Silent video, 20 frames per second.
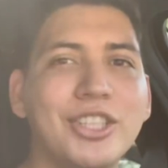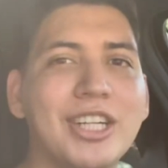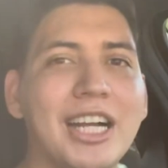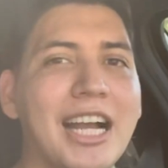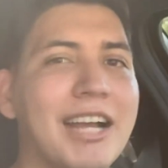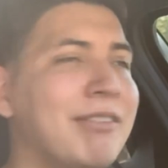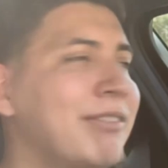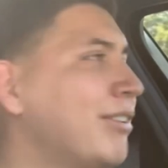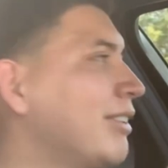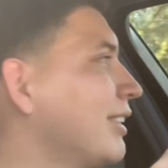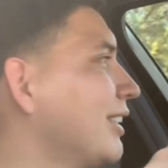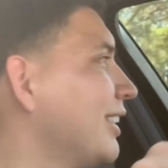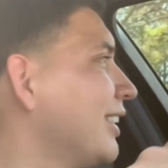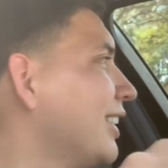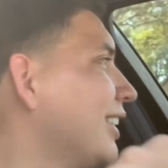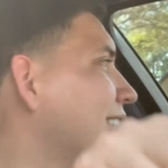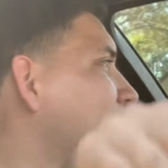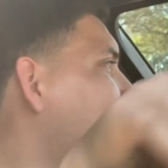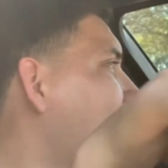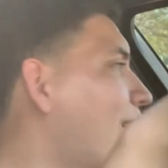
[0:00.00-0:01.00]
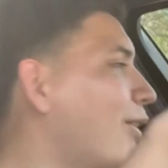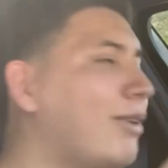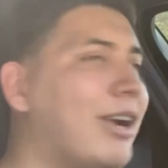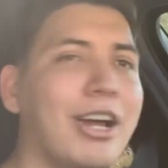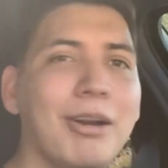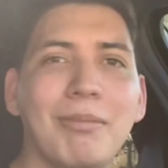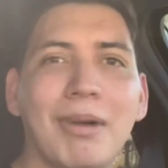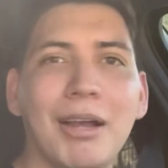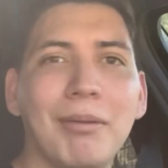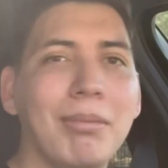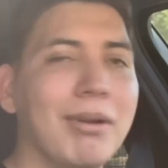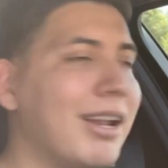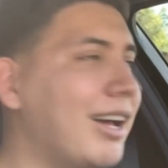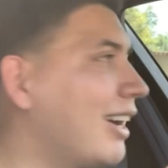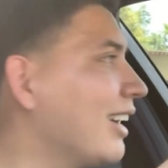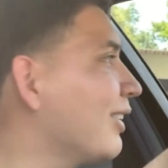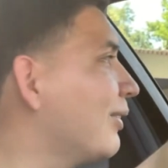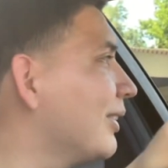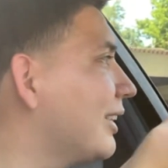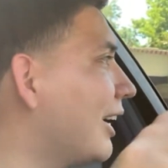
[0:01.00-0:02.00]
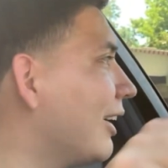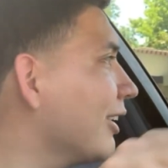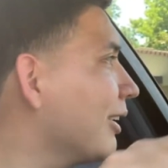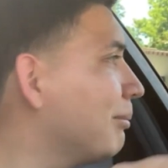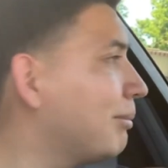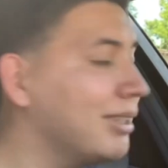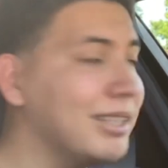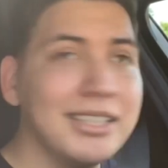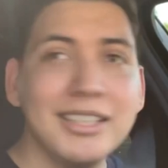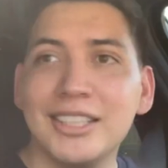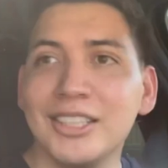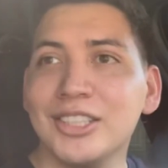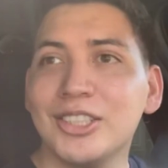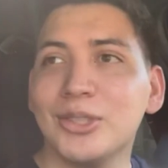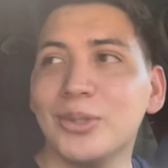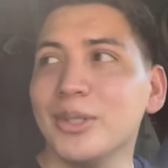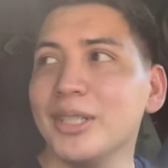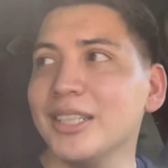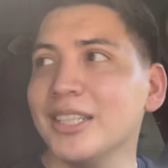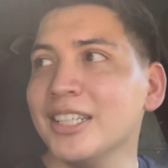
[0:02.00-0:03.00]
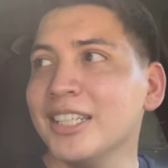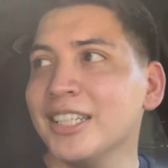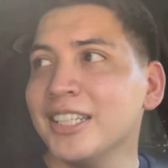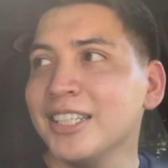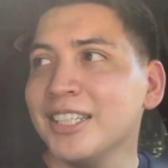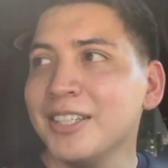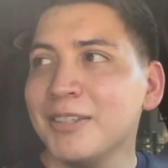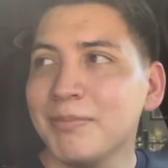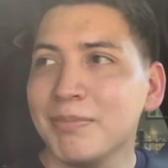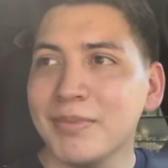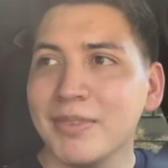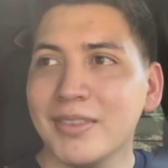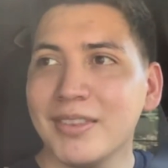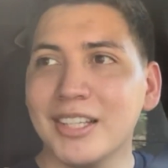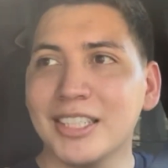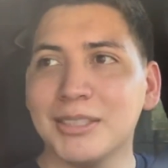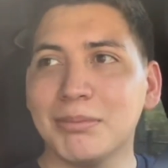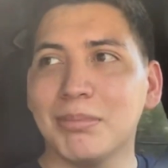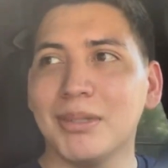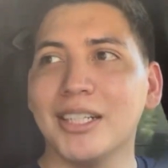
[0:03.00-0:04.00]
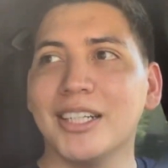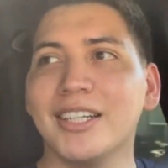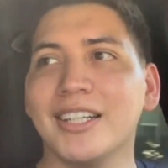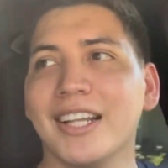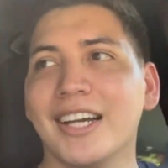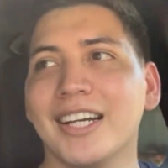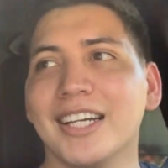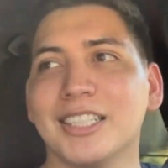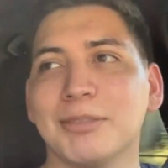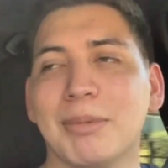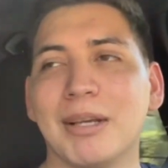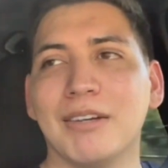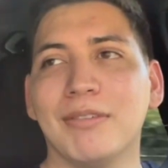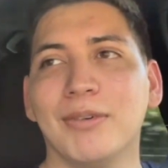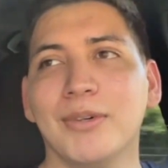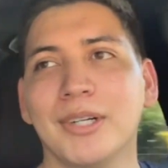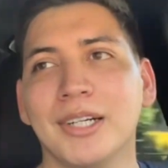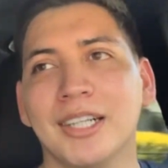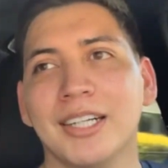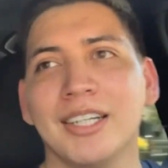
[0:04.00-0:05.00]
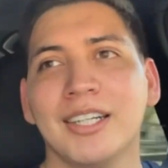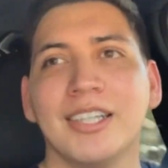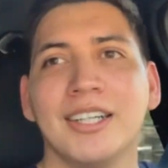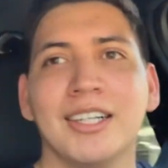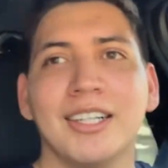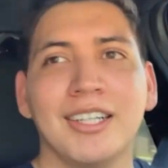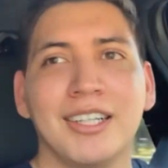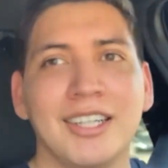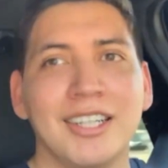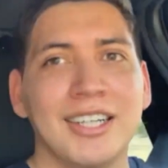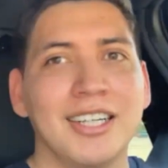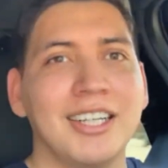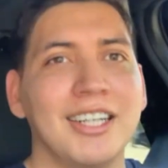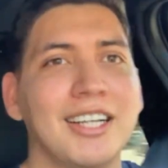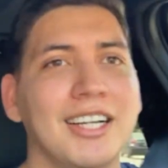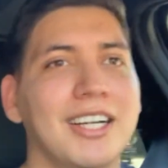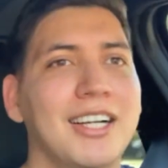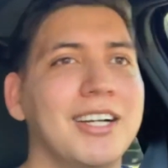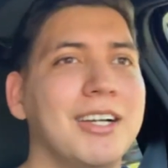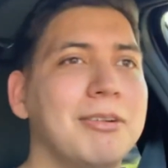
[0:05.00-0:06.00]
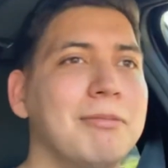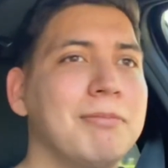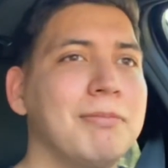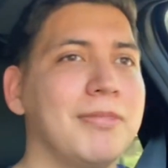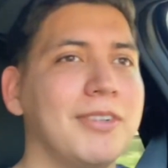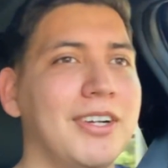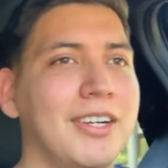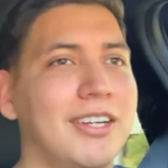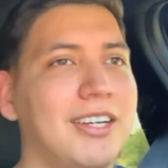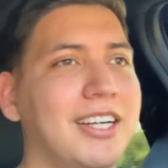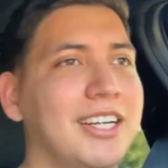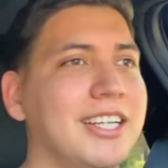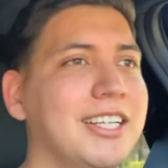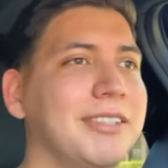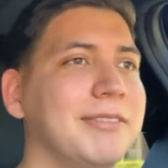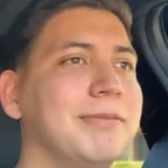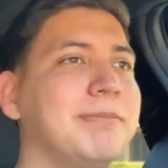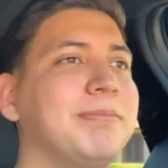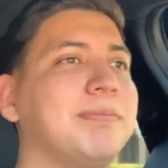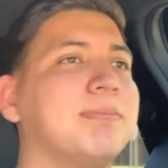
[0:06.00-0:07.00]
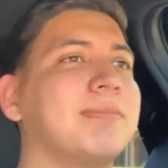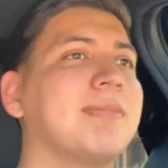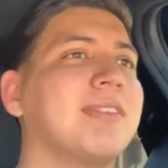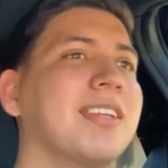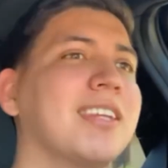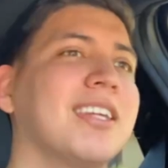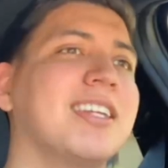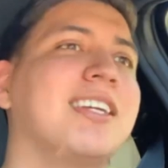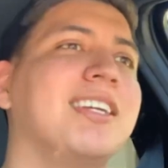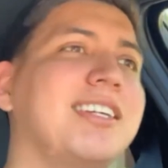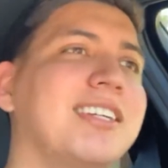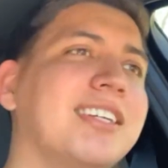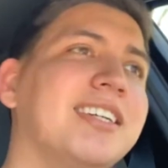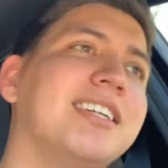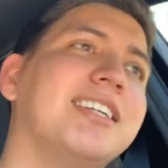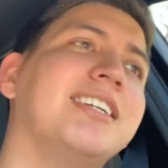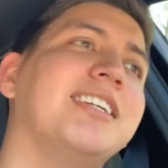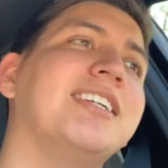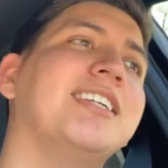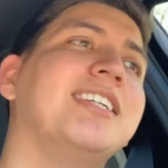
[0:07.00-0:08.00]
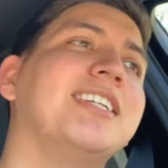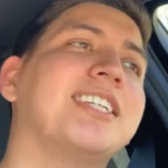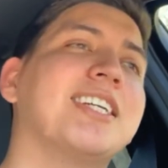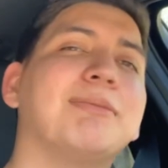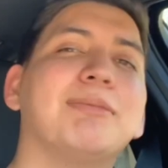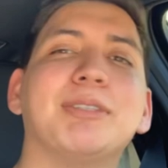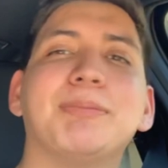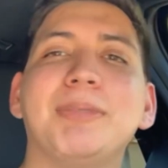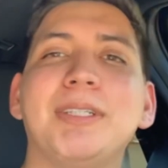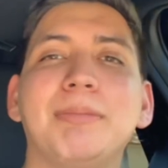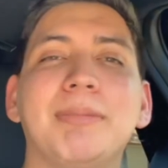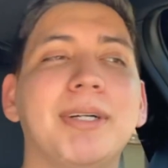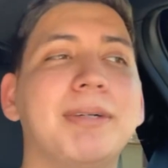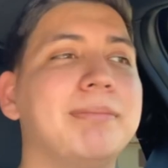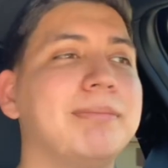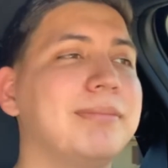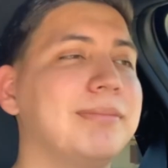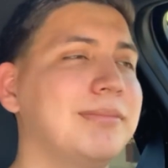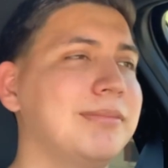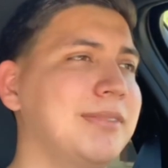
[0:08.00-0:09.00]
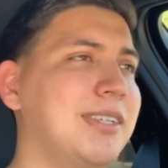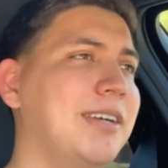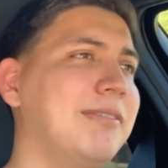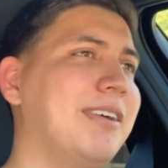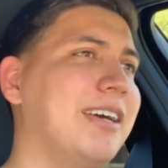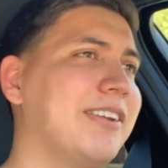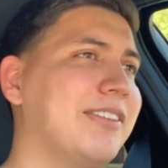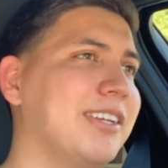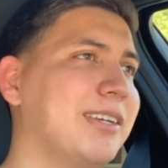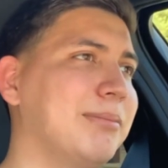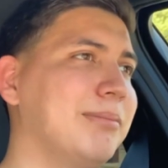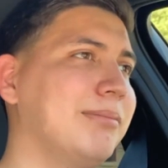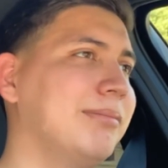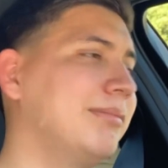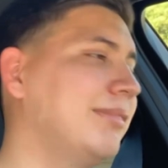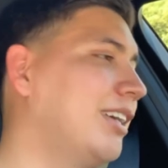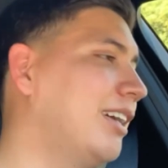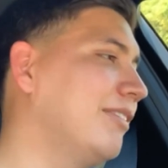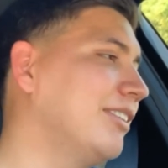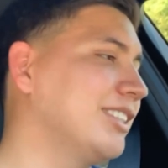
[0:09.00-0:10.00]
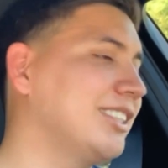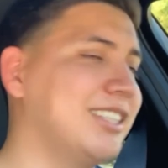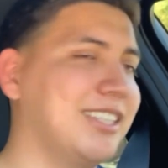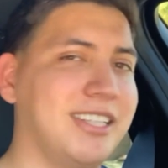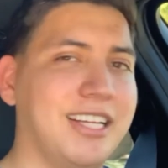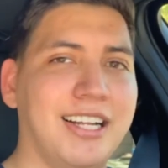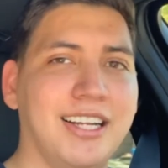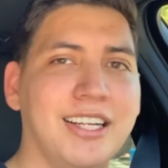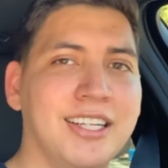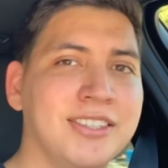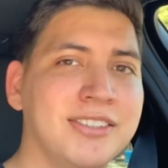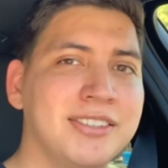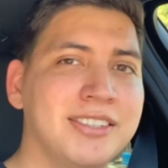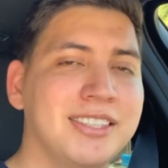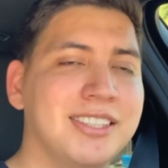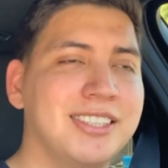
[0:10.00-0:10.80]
drive around my block without completely destroying the splitter that I just paid for. All right, here comes the speed bump. I don't think I'm obviously not that low,